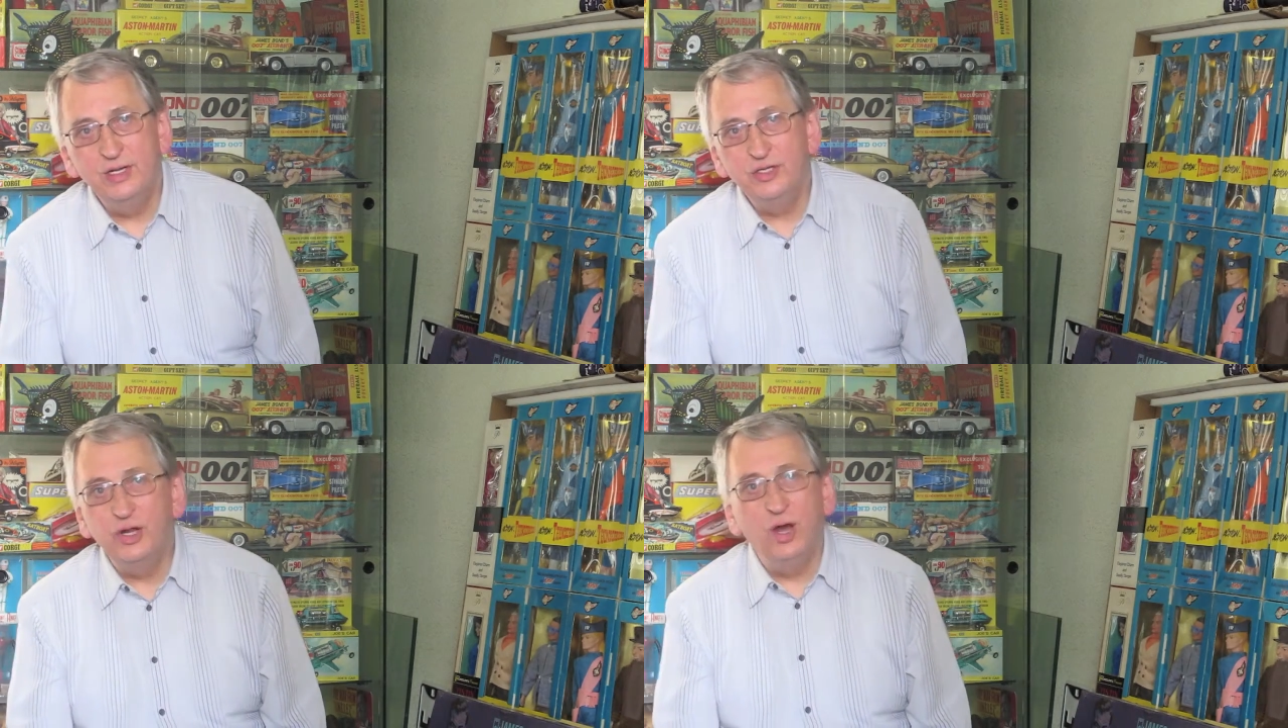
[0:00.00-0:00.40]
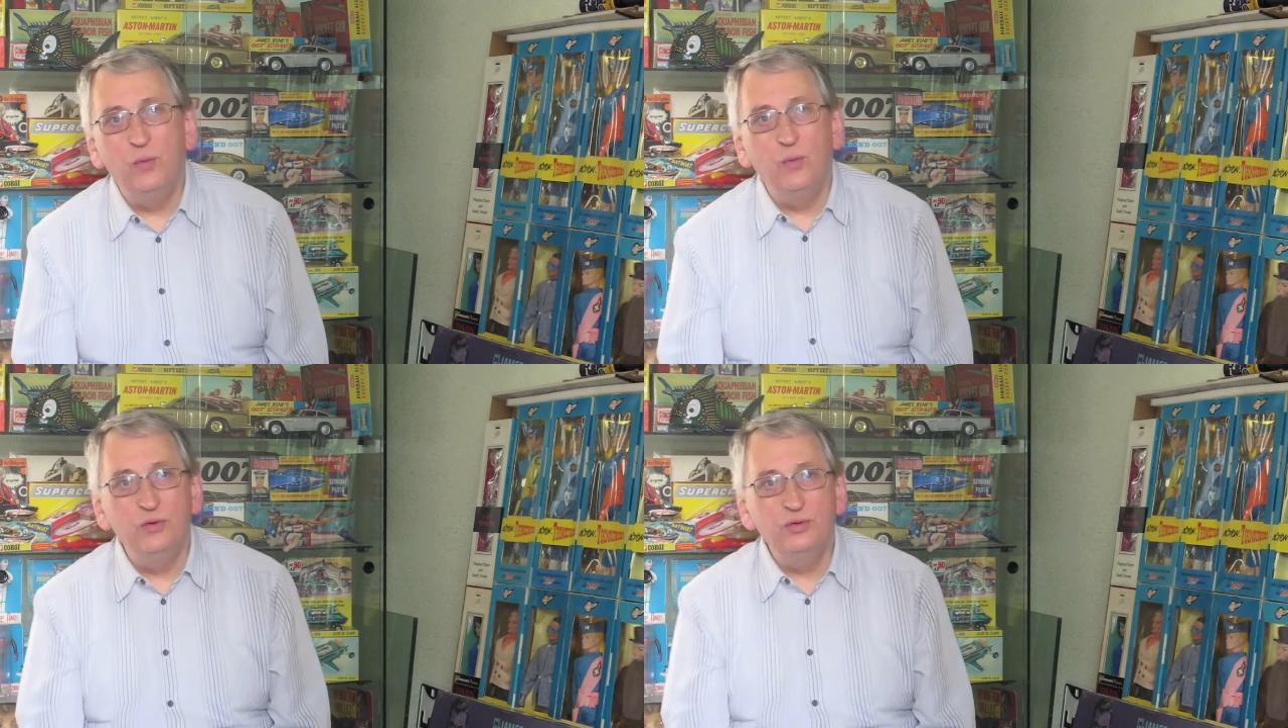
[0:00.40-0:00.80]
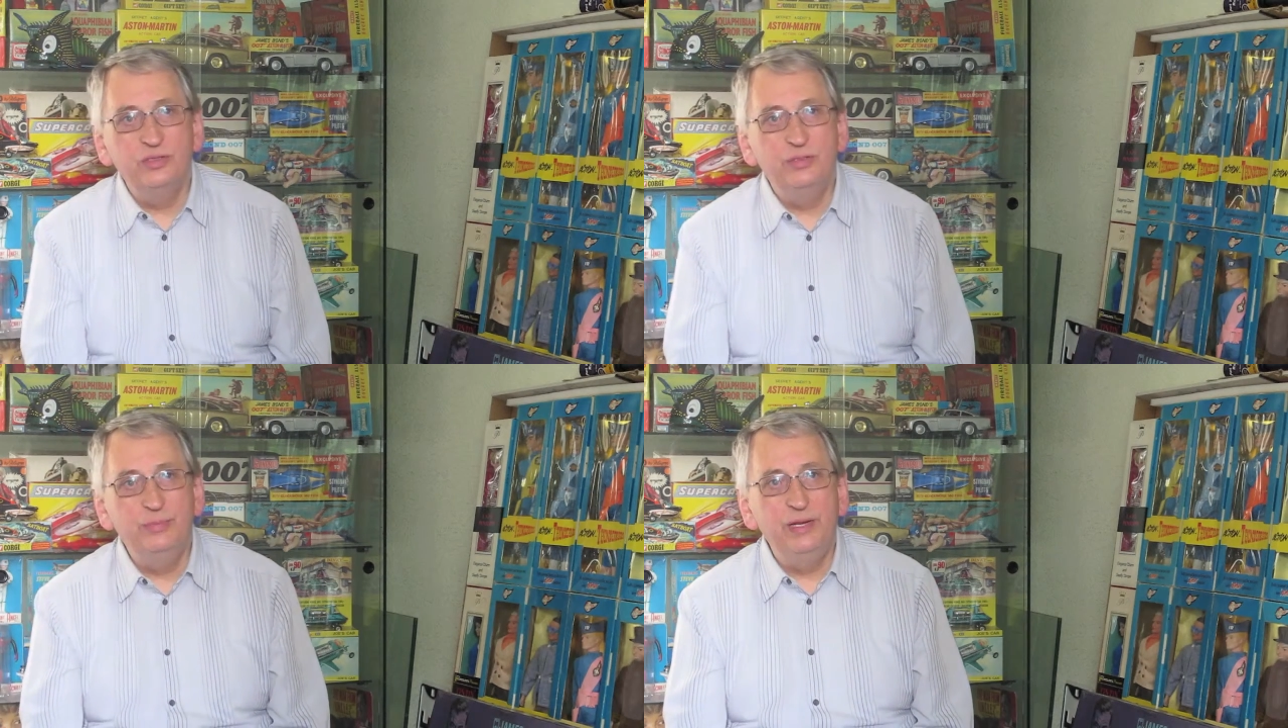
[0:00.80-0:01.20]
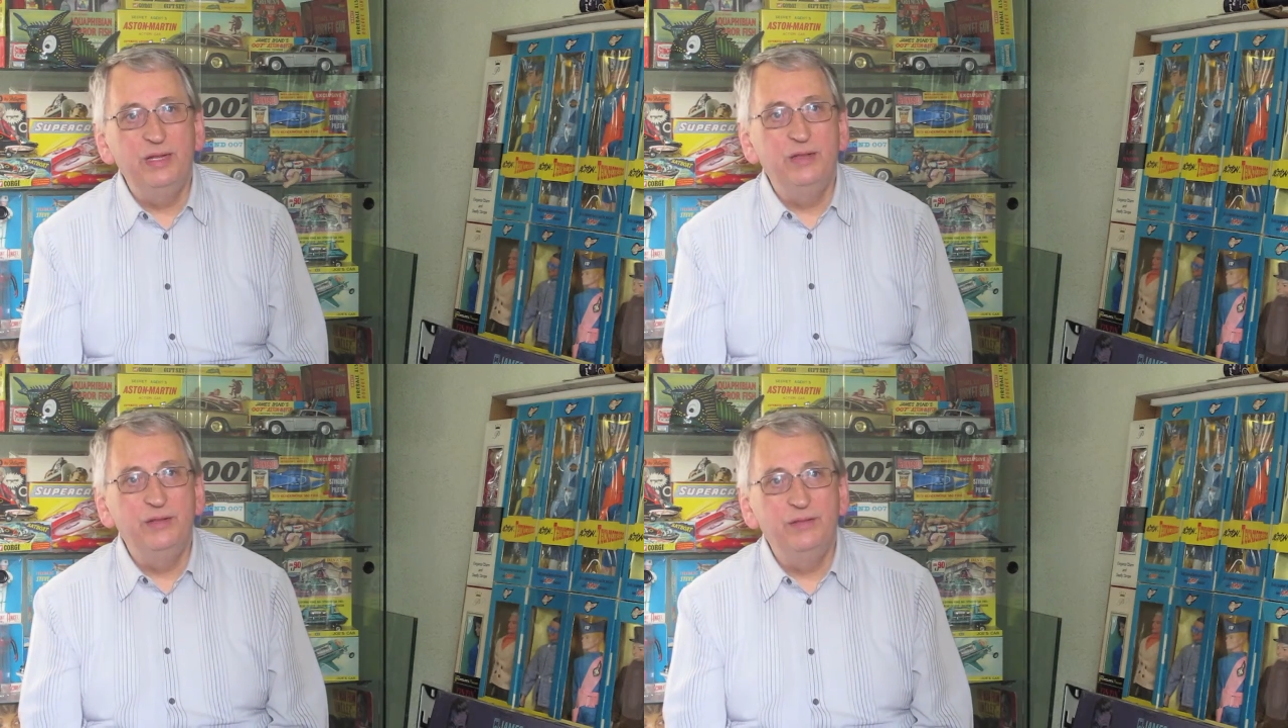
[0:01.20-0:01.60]
Star Wars to
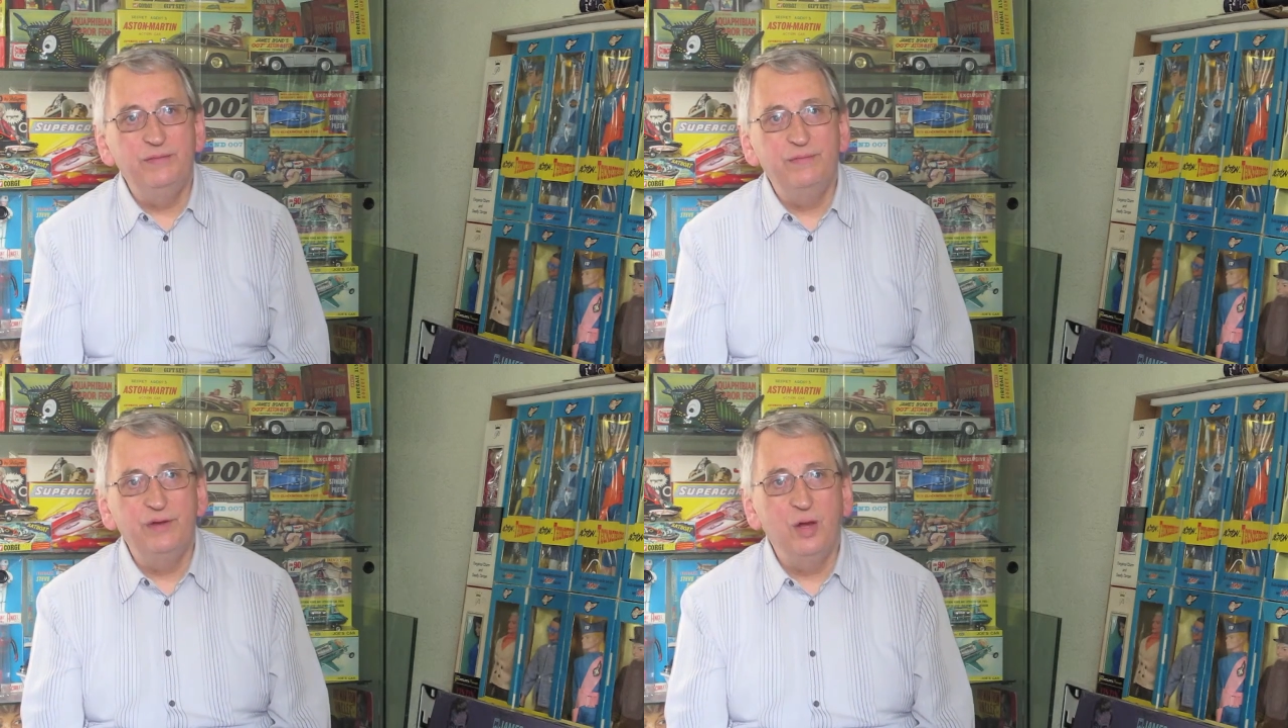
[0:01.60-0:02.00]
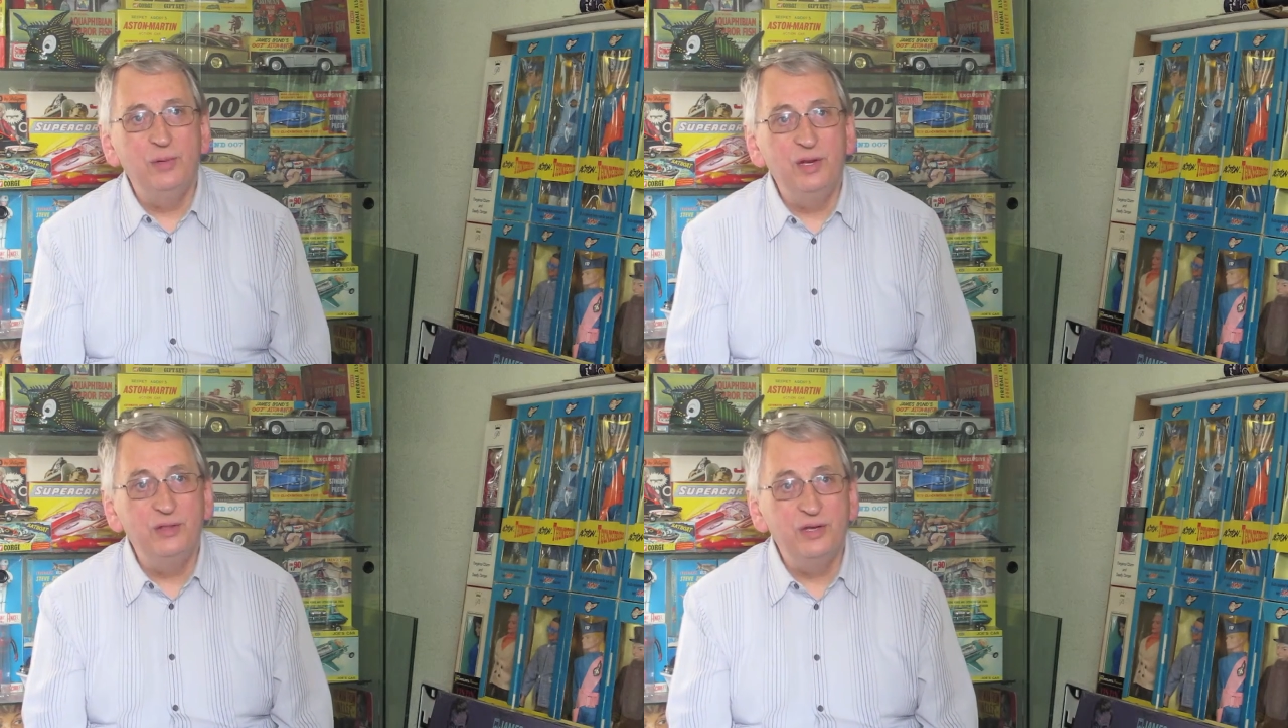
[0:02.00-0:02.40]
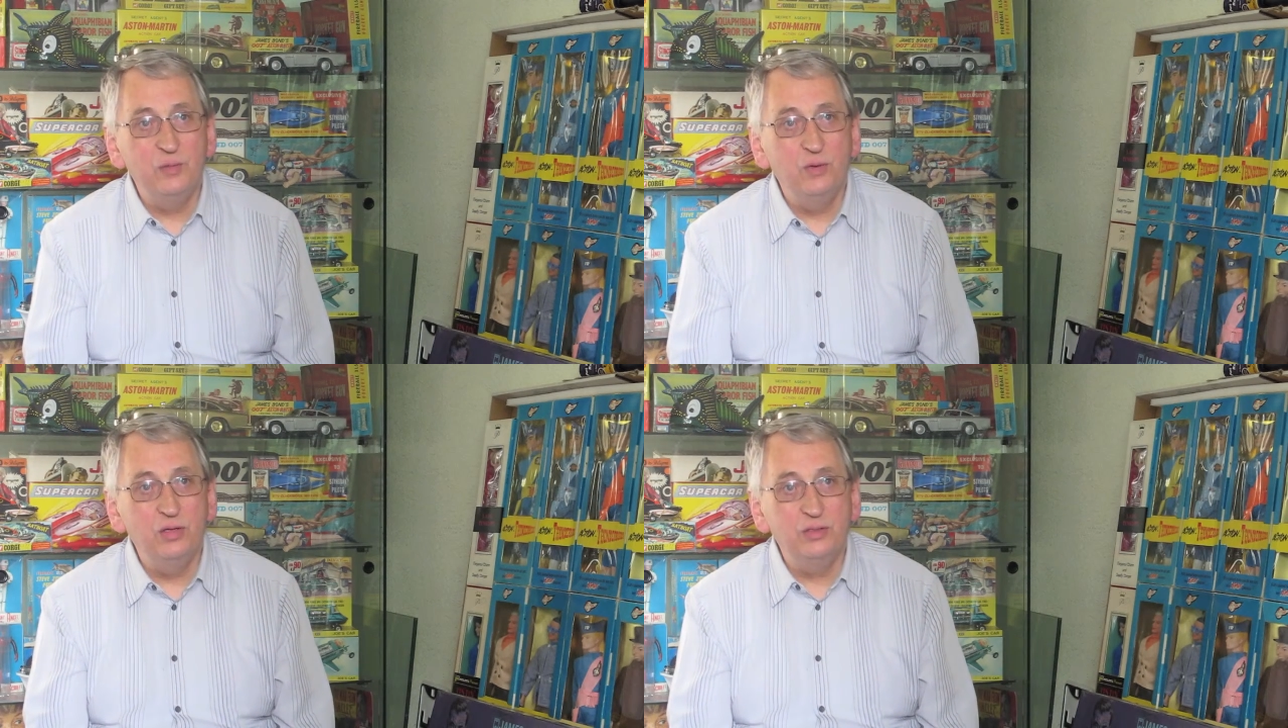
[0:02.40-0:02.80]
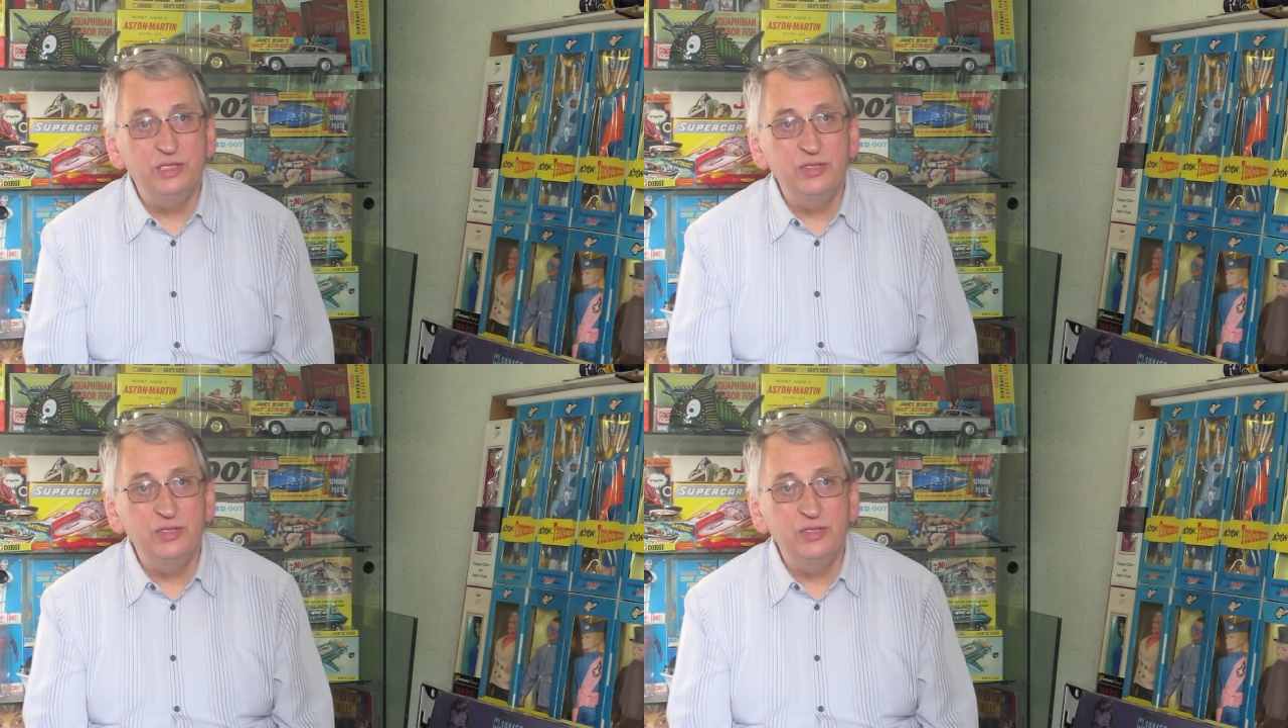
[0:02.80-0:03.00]
be the phenomenon that it was.